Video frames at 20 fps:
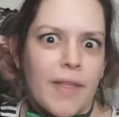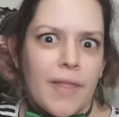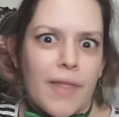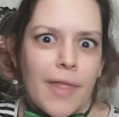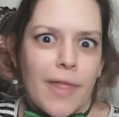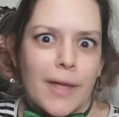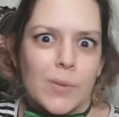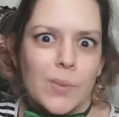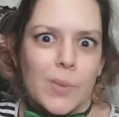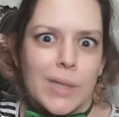
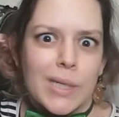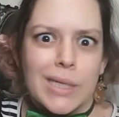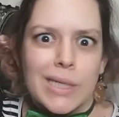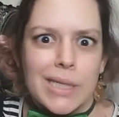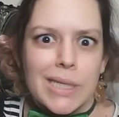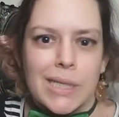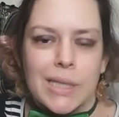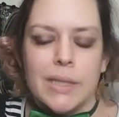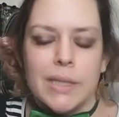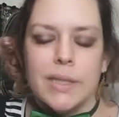that's what I
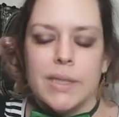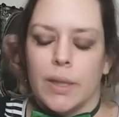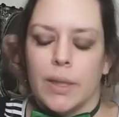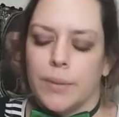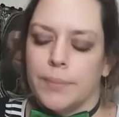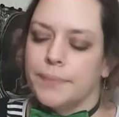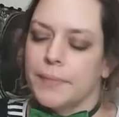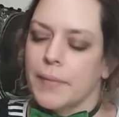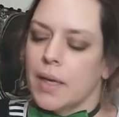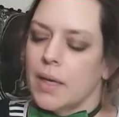did.
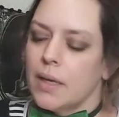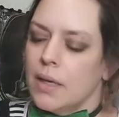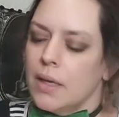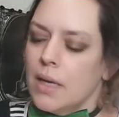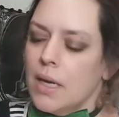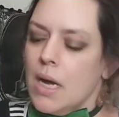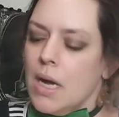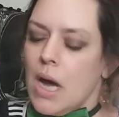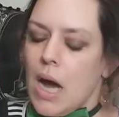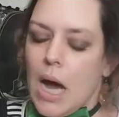So,
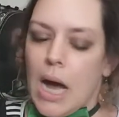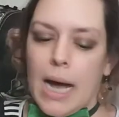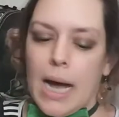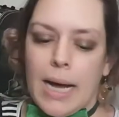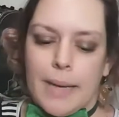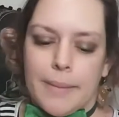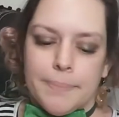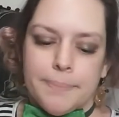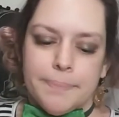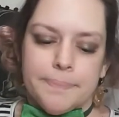
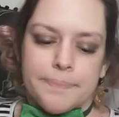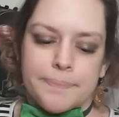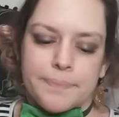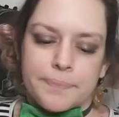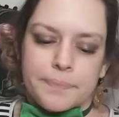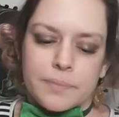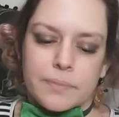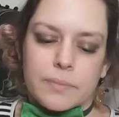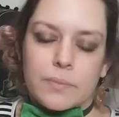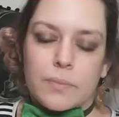um,
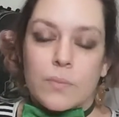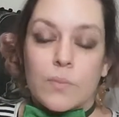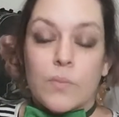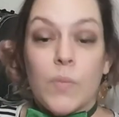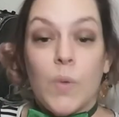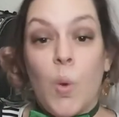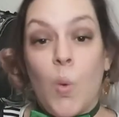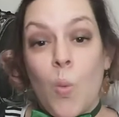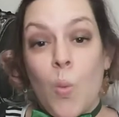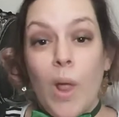
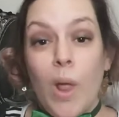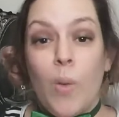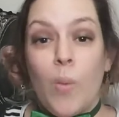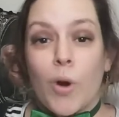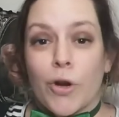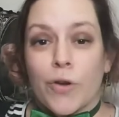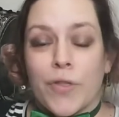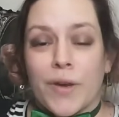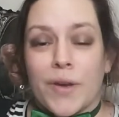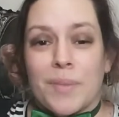well
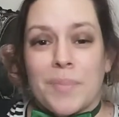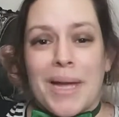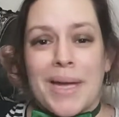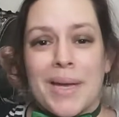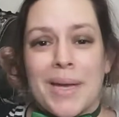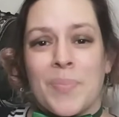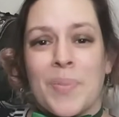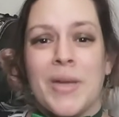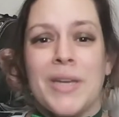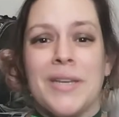worth it in
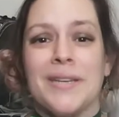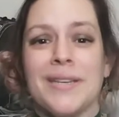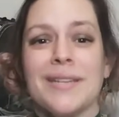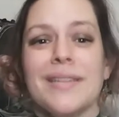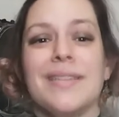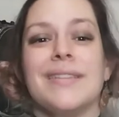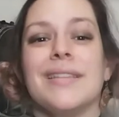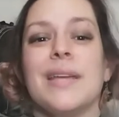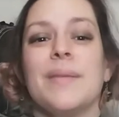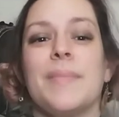my opinion
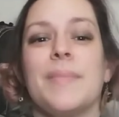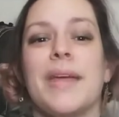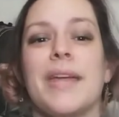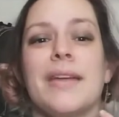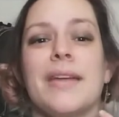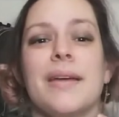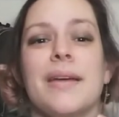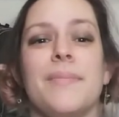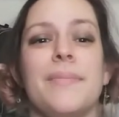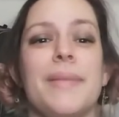because they
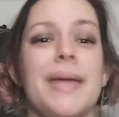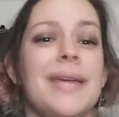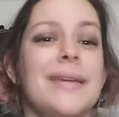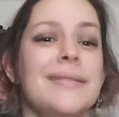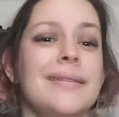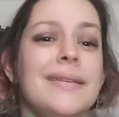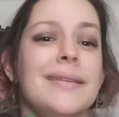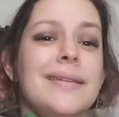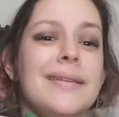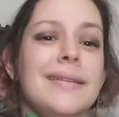make
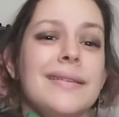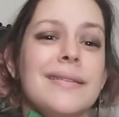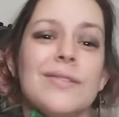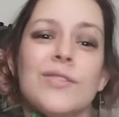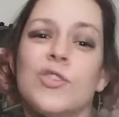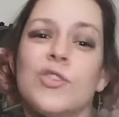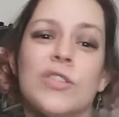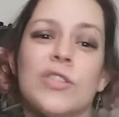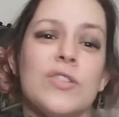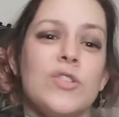amazing
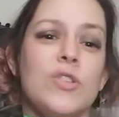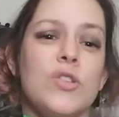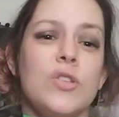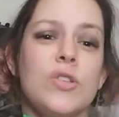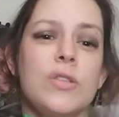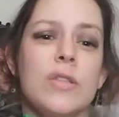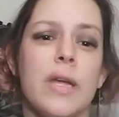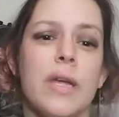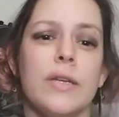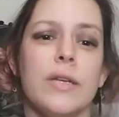just
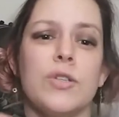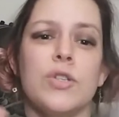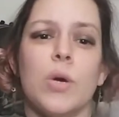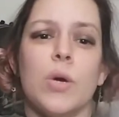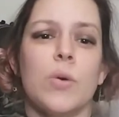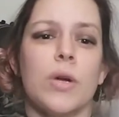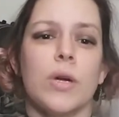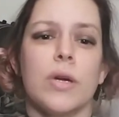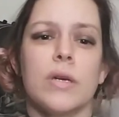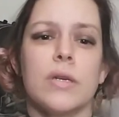like
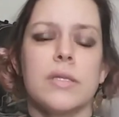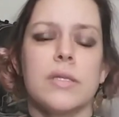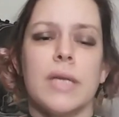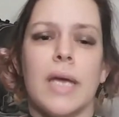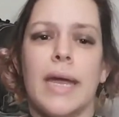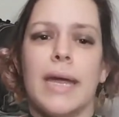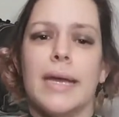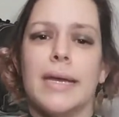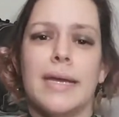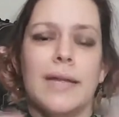chokers
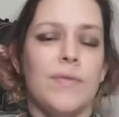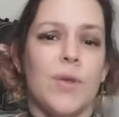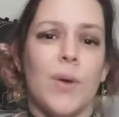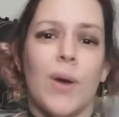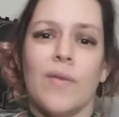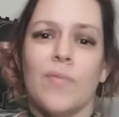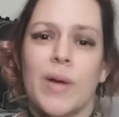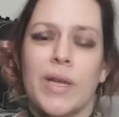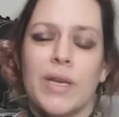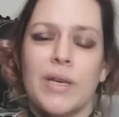and if you
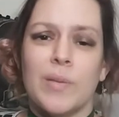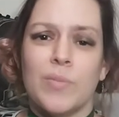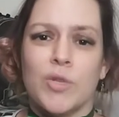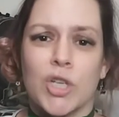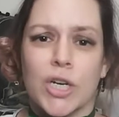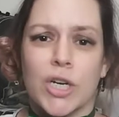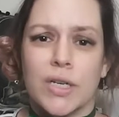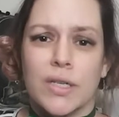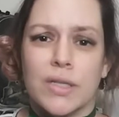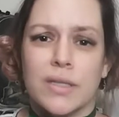have button-up
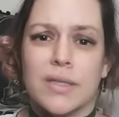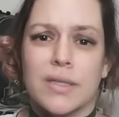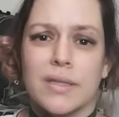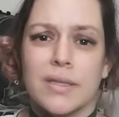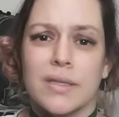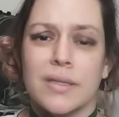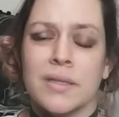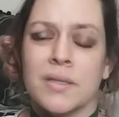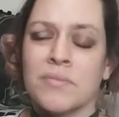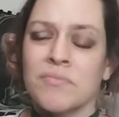
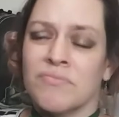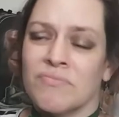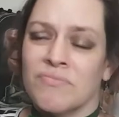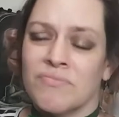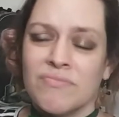shirts